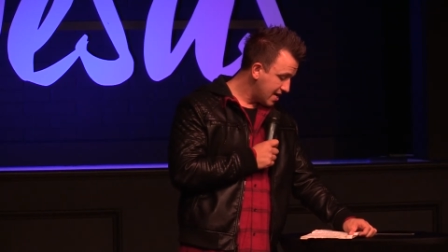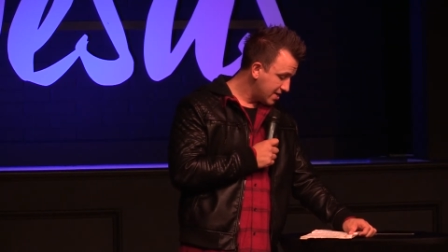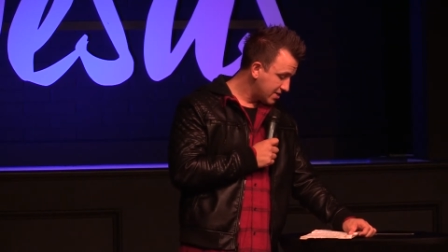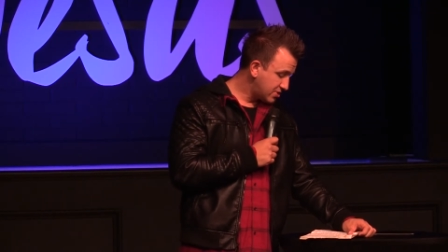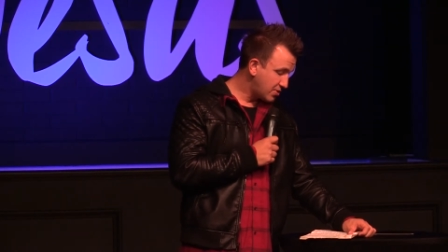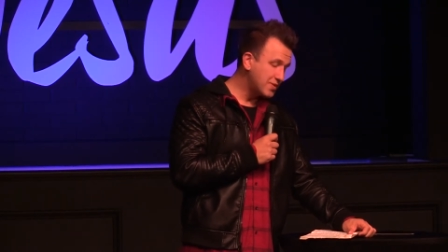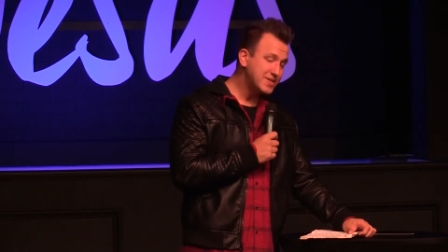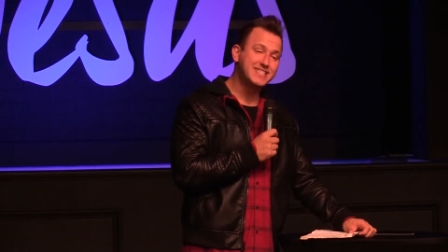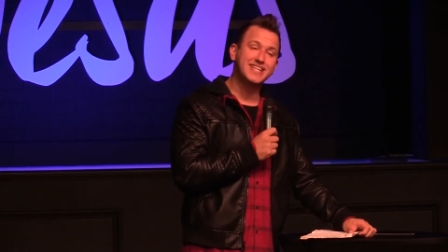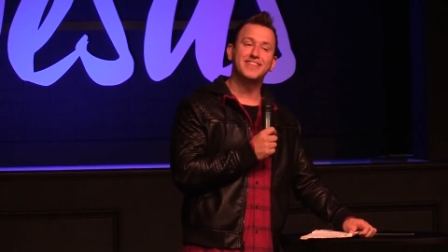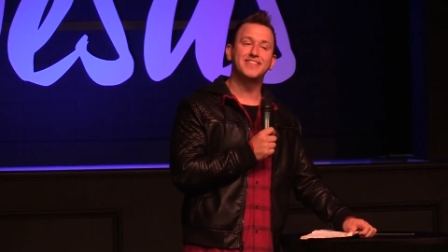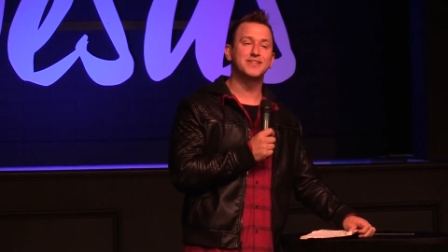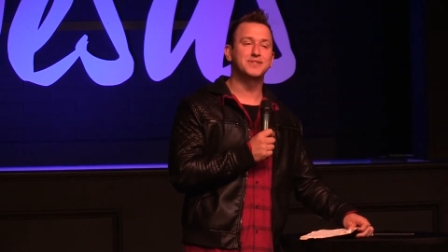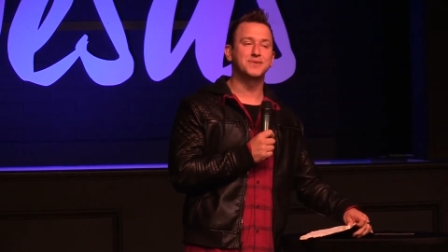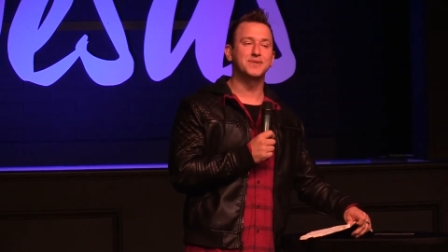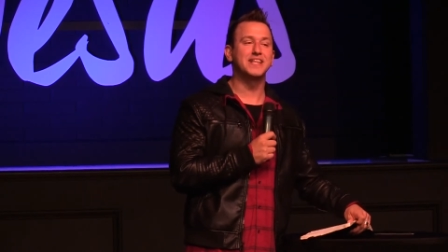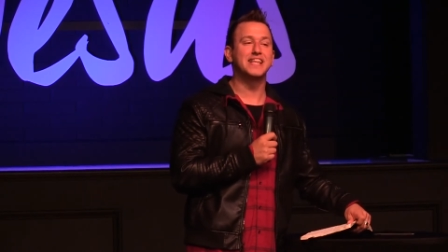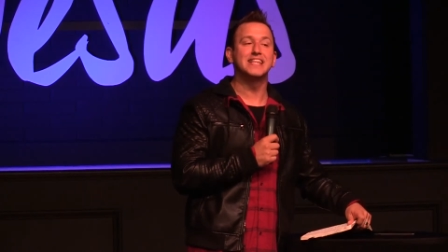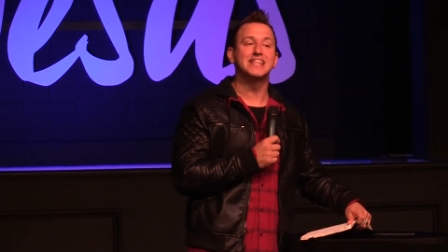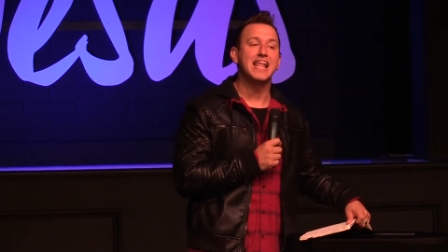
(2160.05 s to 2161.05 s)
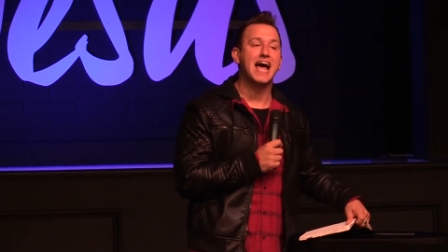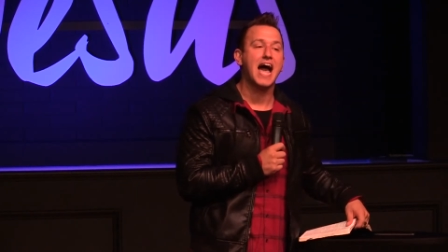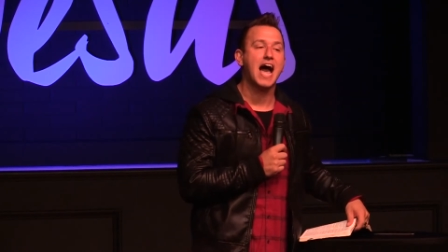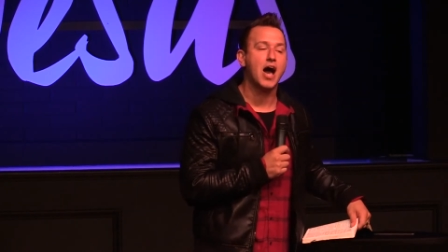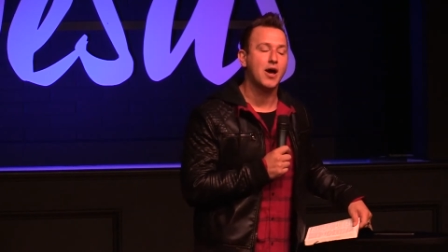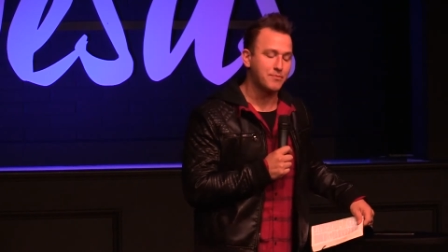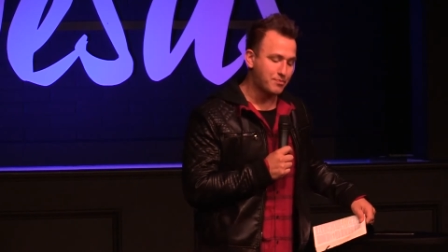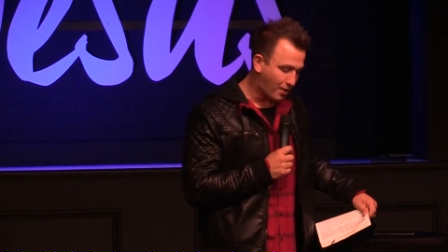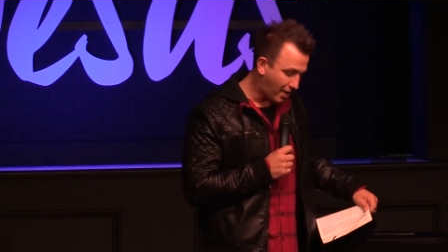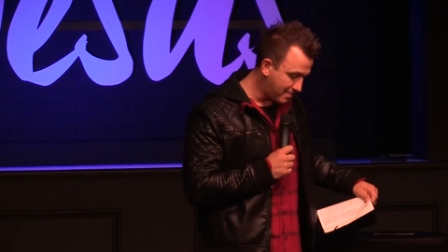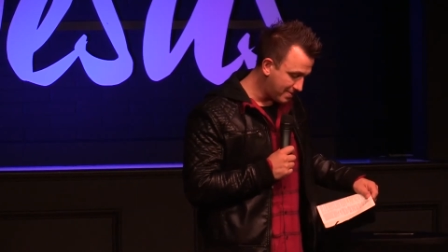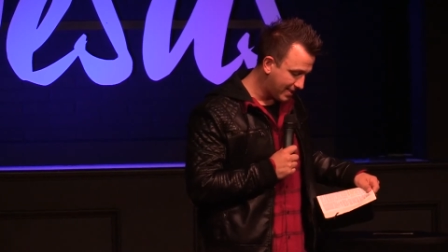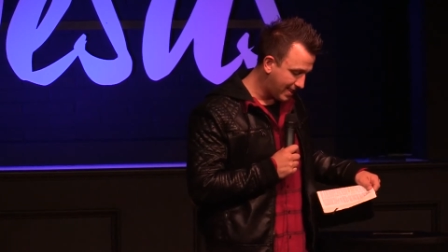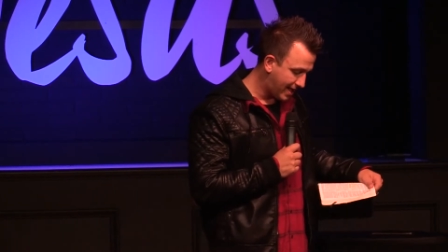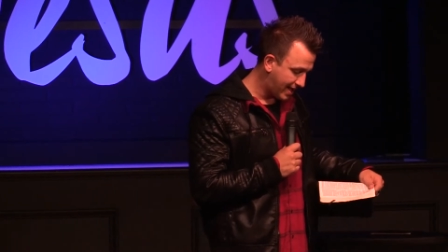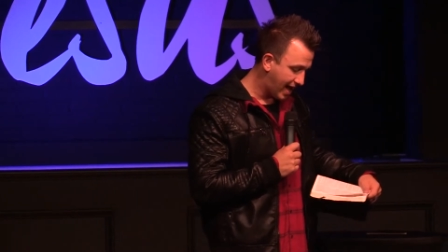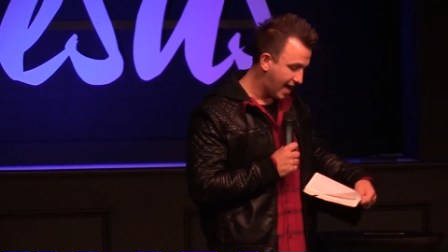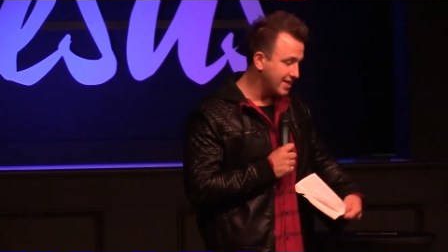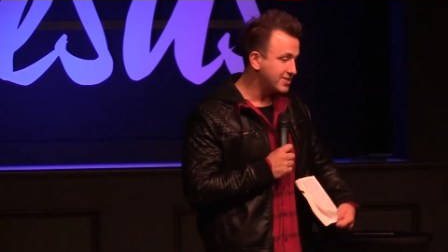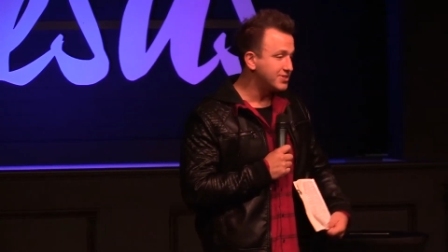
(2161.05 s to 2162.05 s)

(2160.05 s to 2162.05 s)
so he did this really loud, probably like I